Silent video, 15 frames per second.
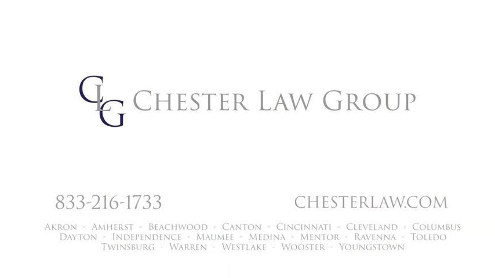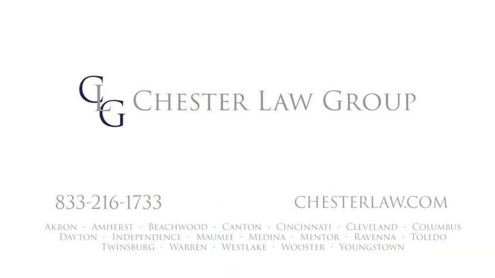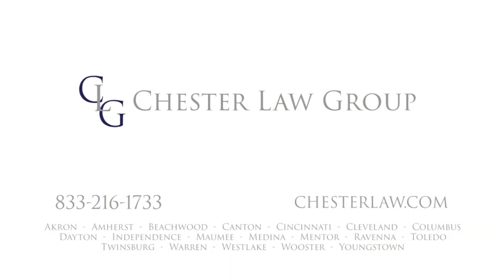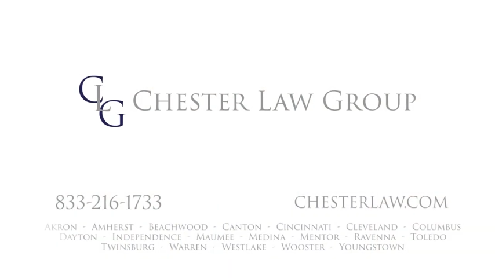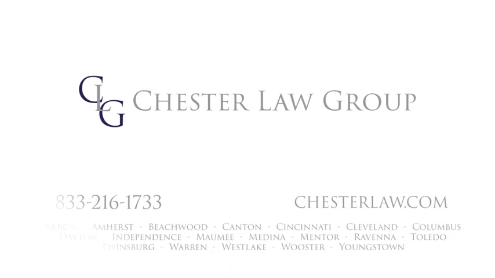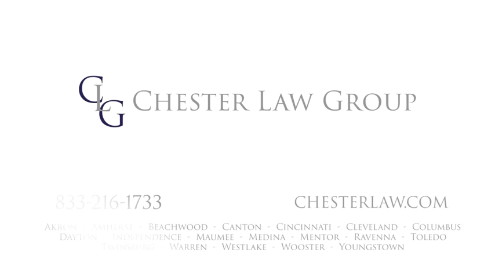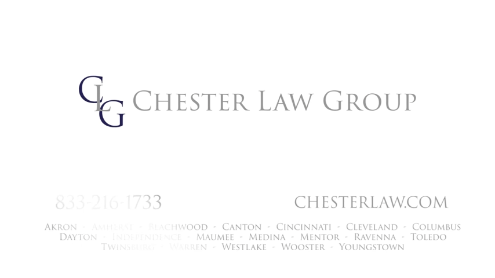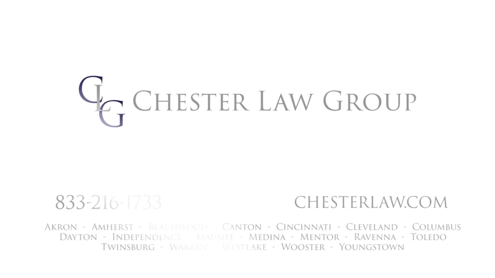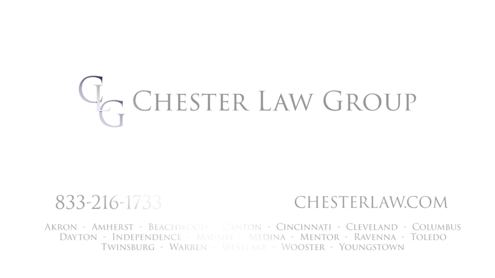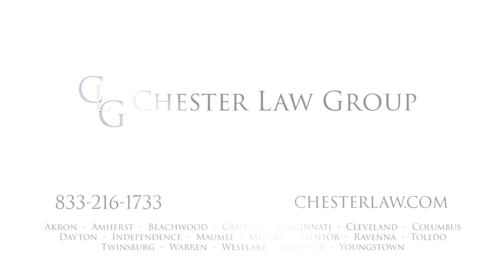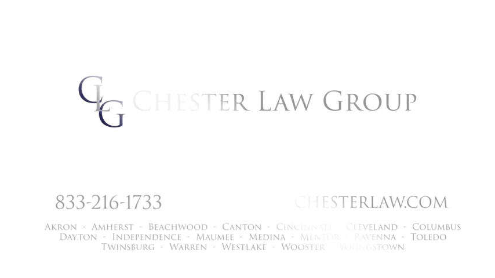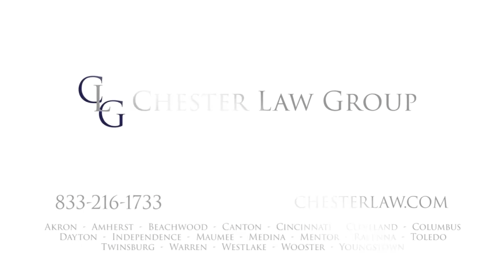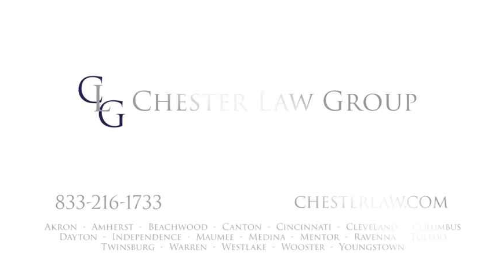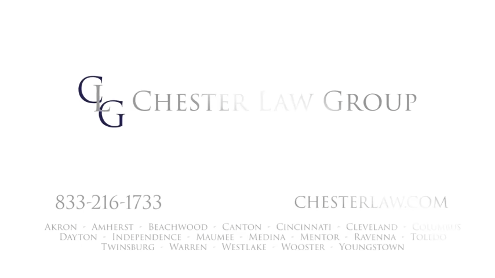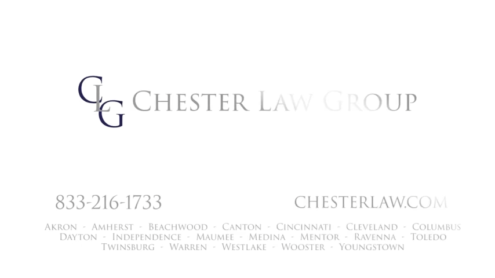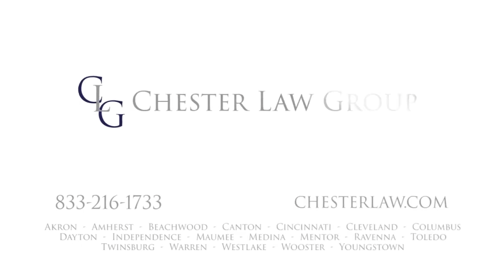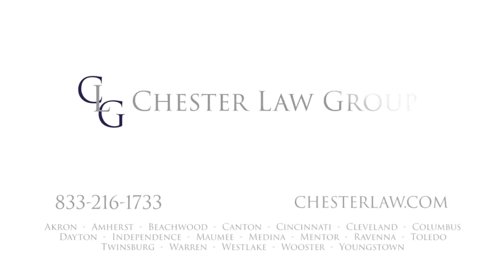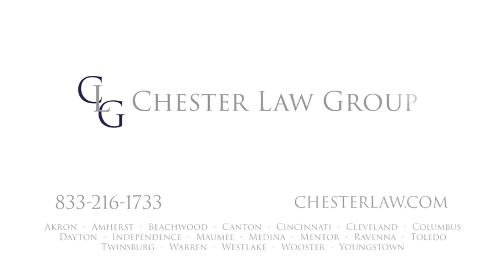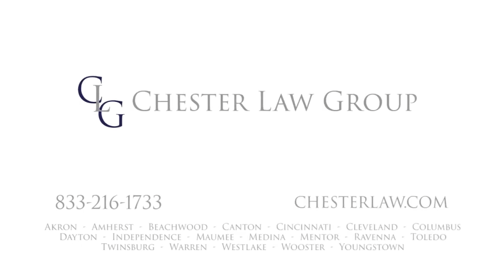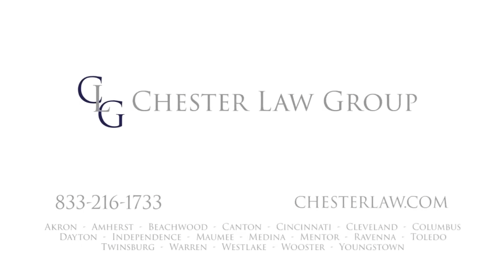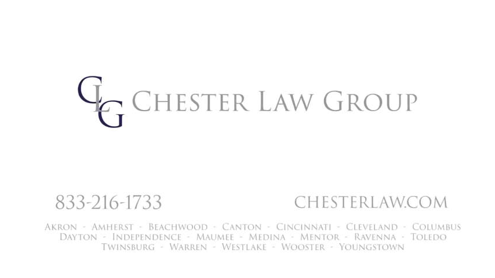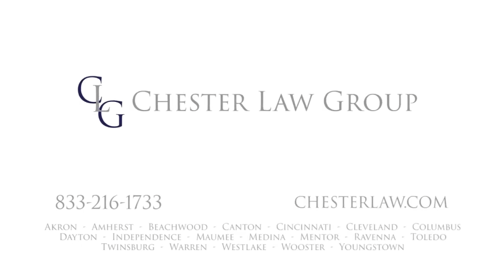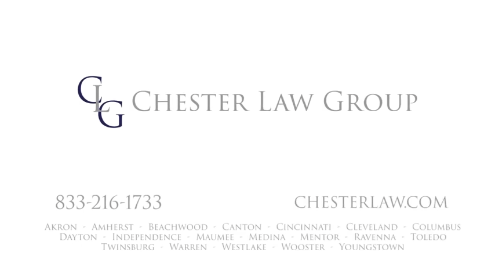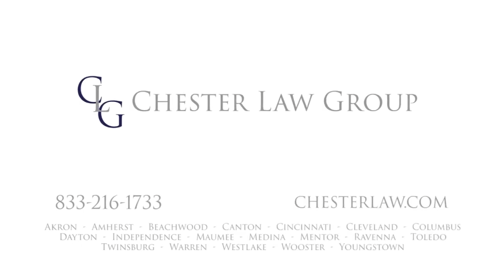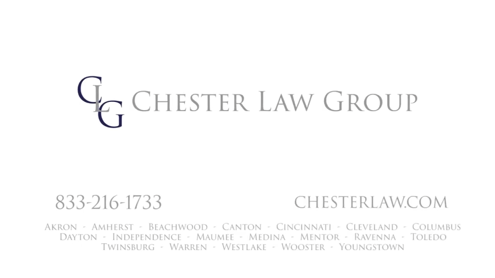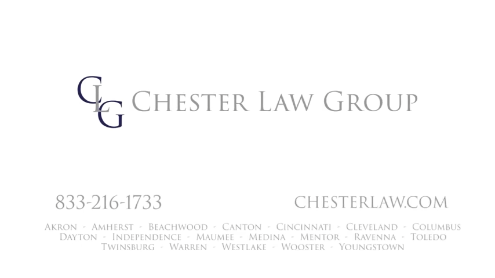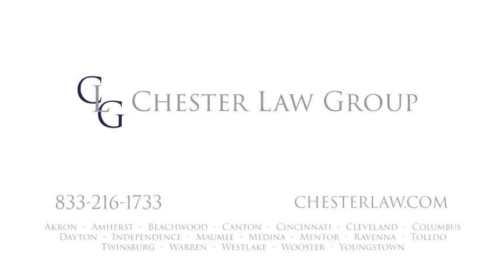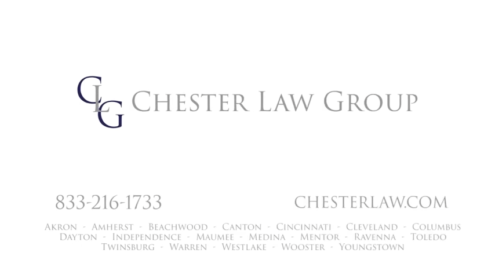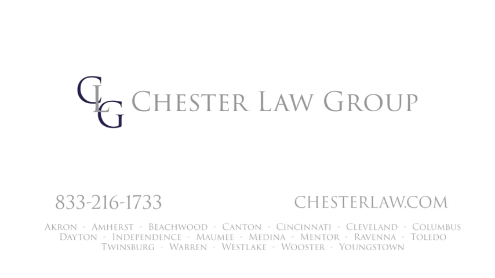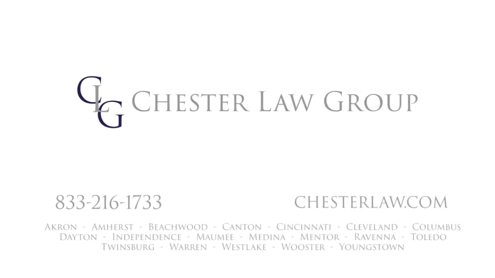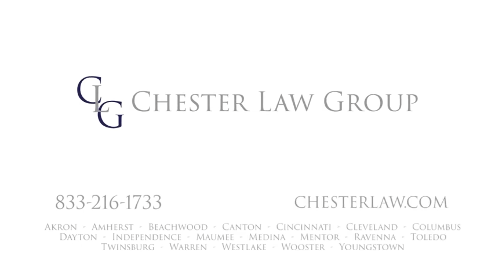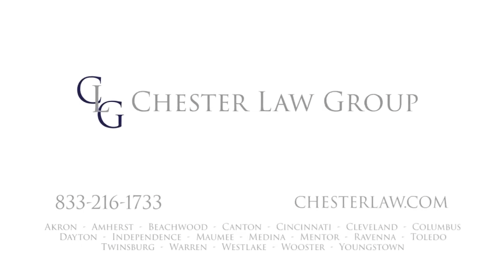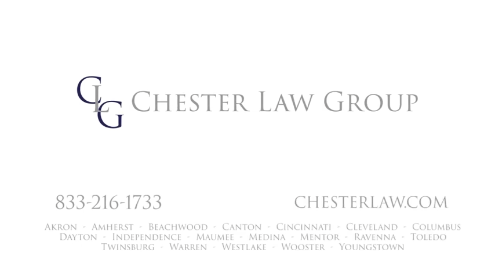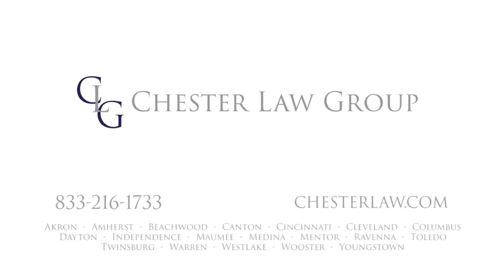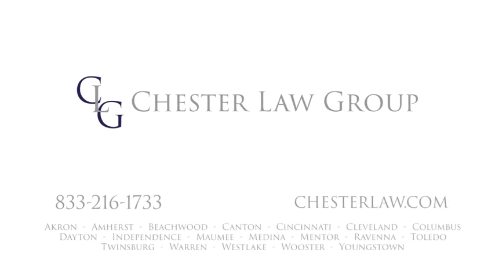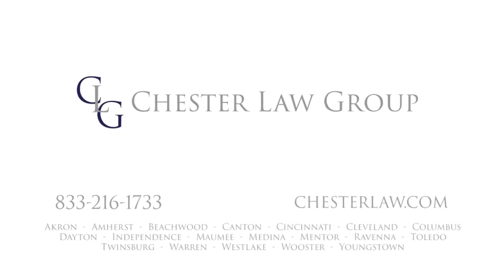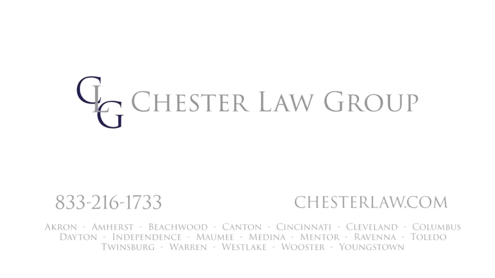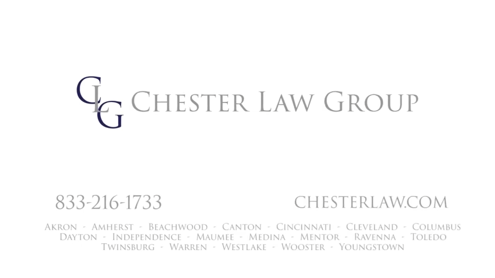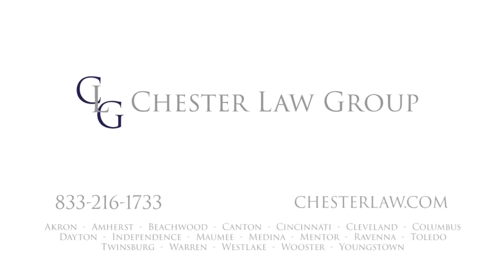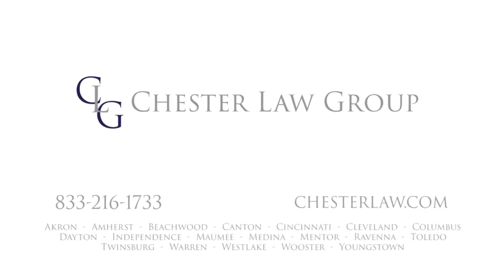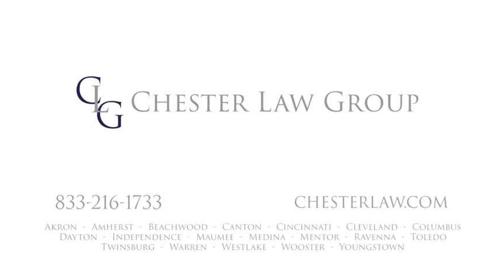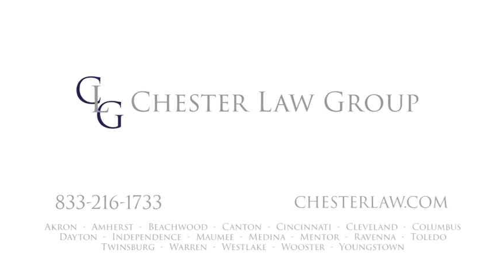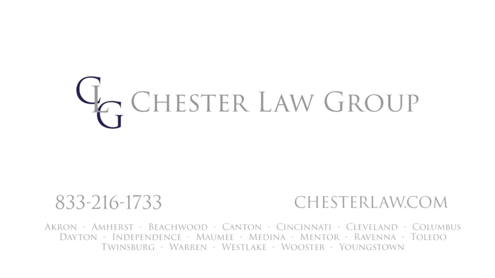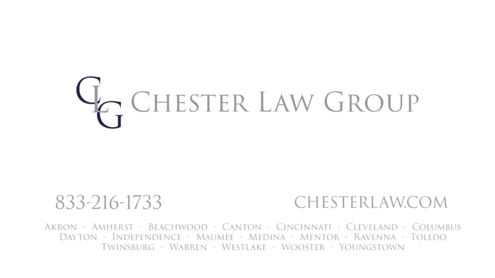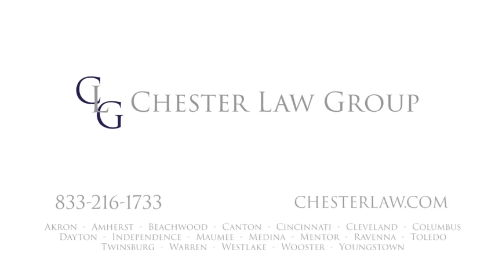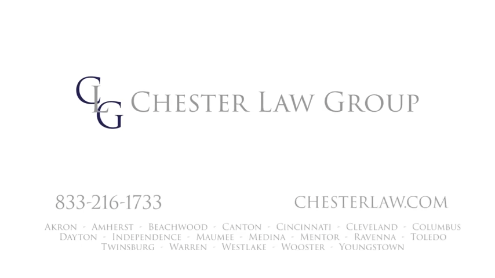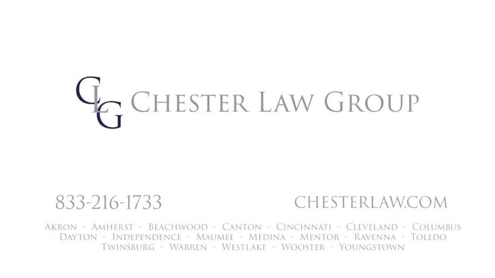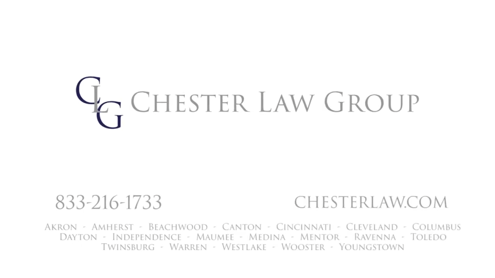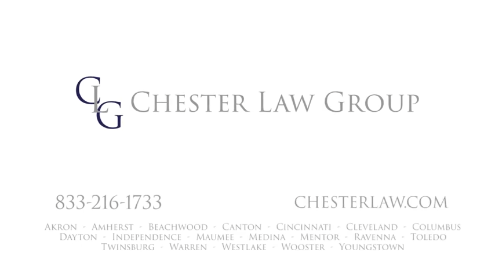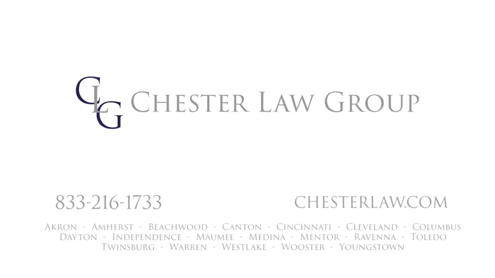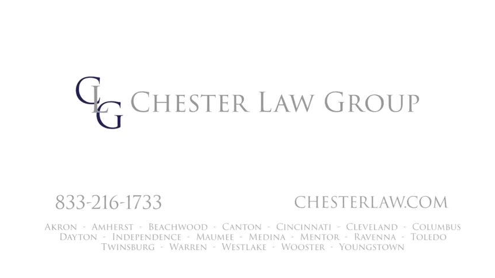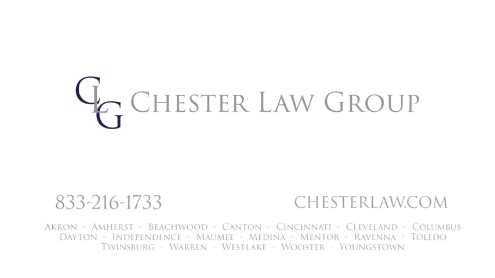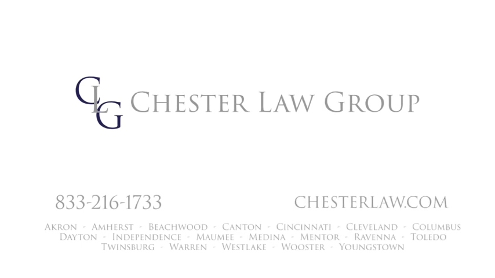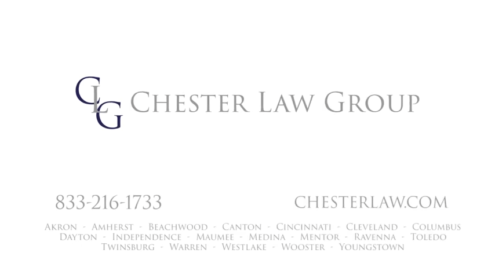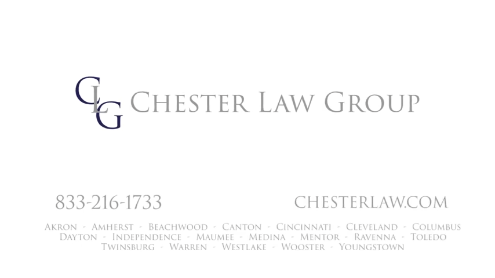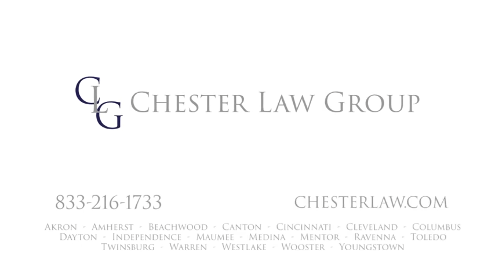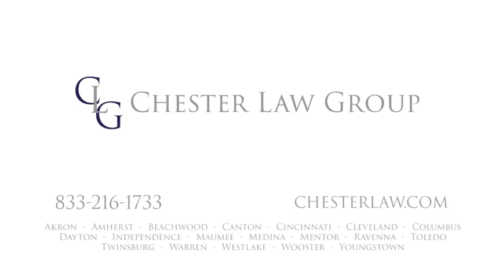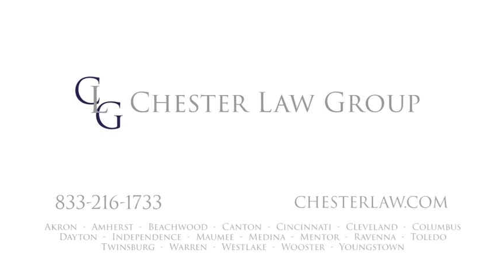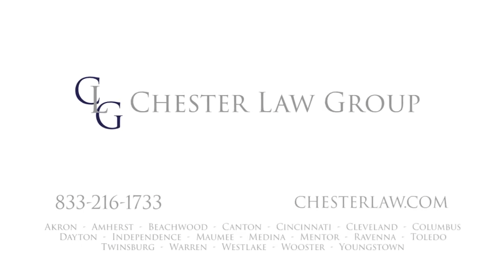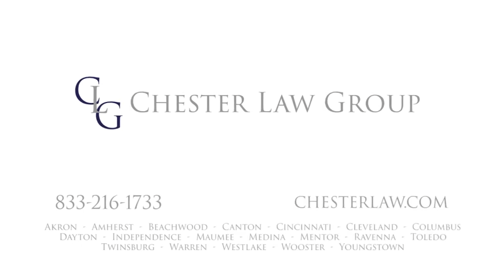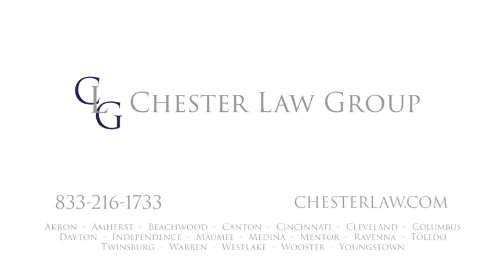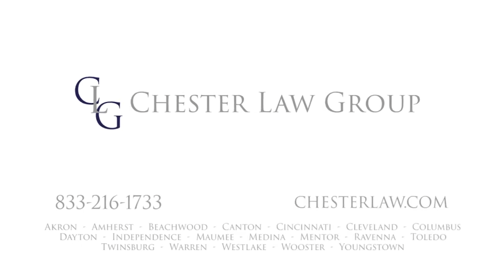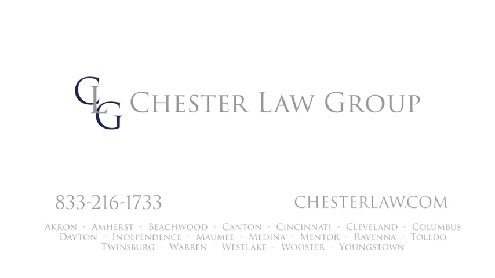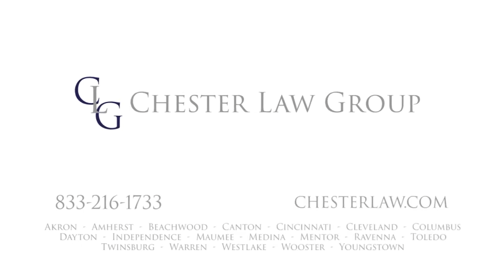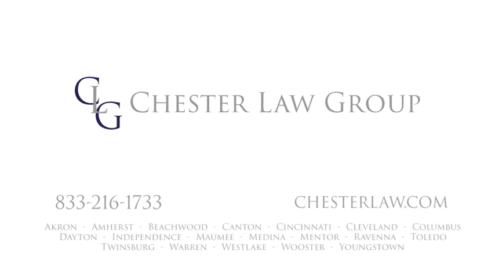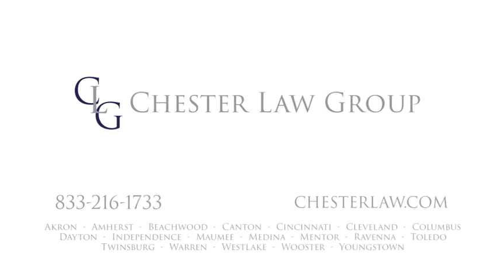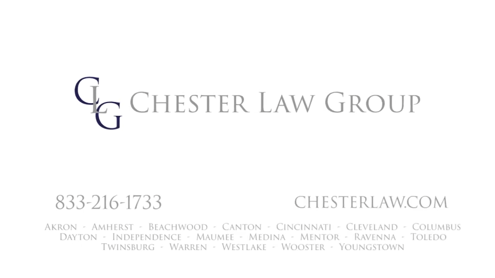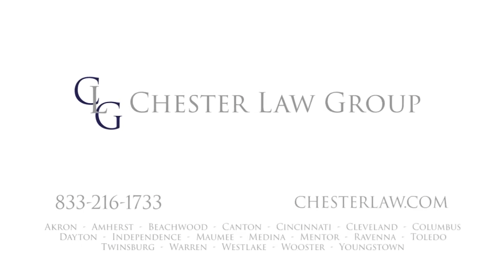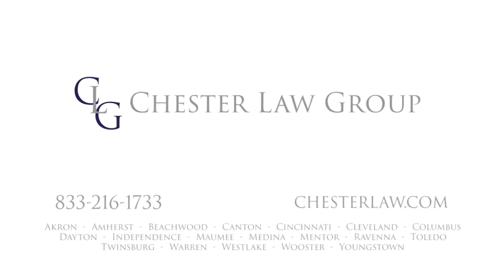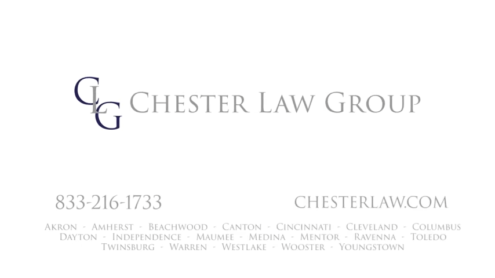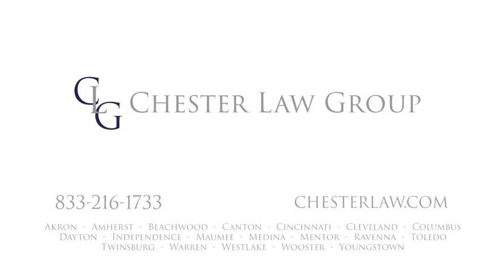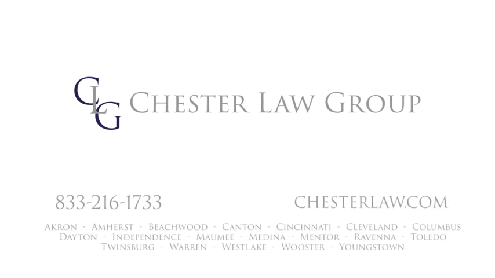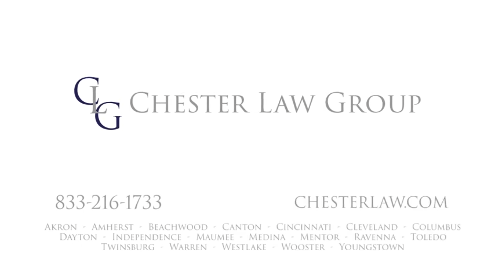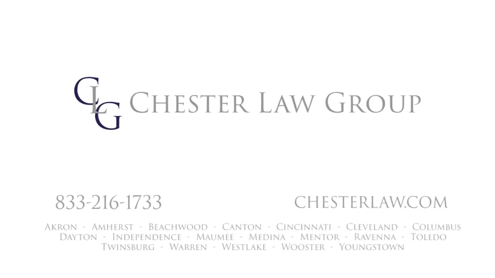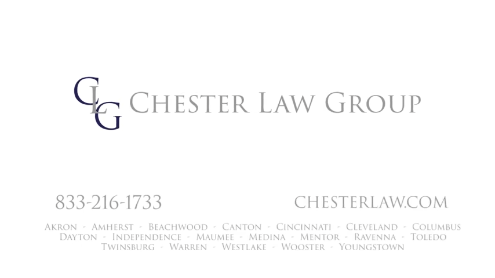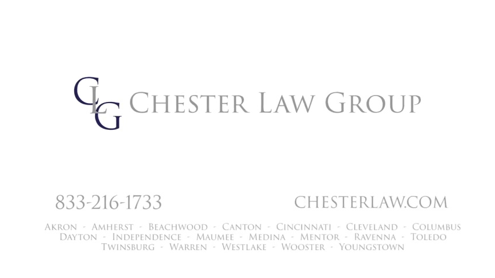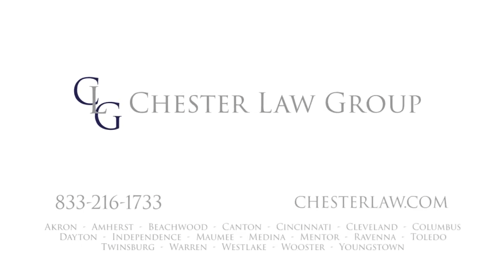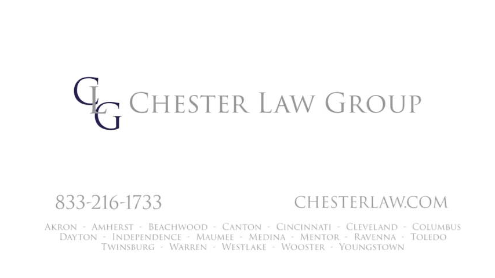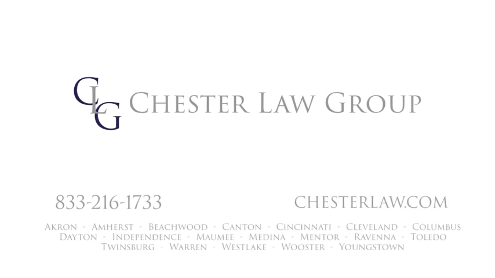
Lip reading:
[unreadable: no face in view]